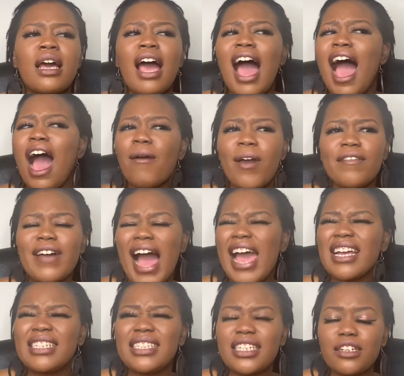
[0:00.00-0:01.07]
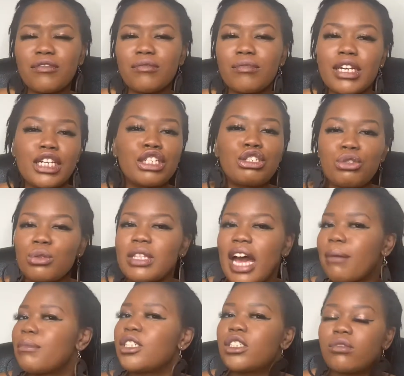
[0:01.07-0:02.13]
However, I didn't really do
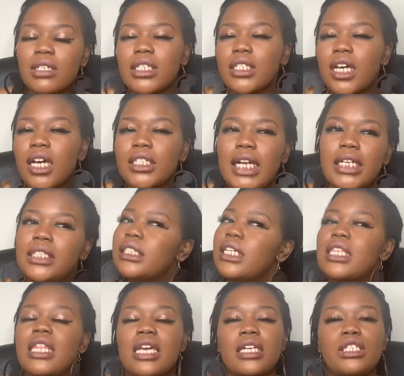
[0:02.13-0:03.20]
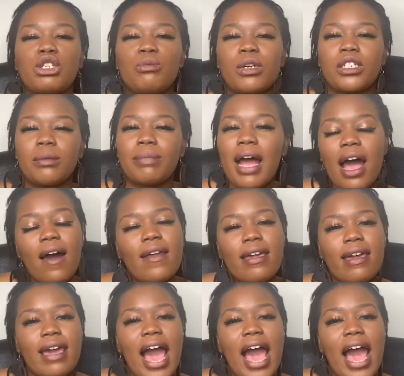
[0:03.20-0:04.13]
that much research. I didn't think too much about it.